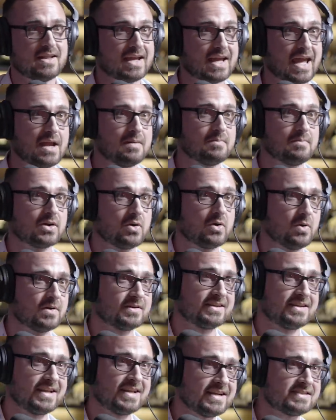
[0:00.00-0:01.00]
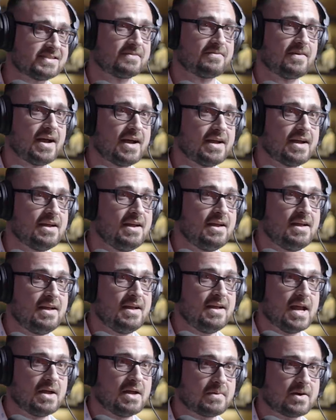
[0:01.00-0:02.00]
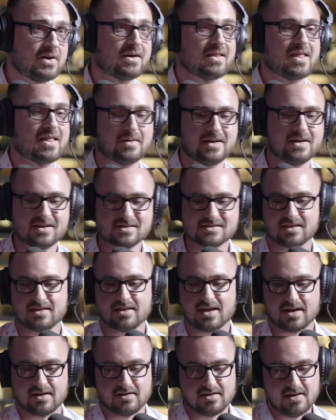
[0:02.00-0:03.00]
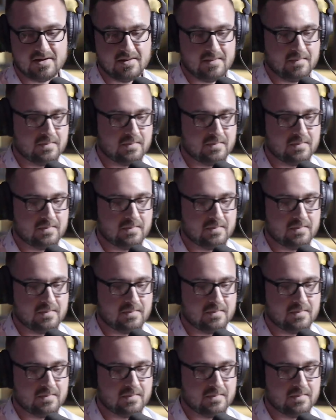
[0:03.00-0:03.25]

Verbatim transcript: They came to court to testify in regard to that. But here's the thing.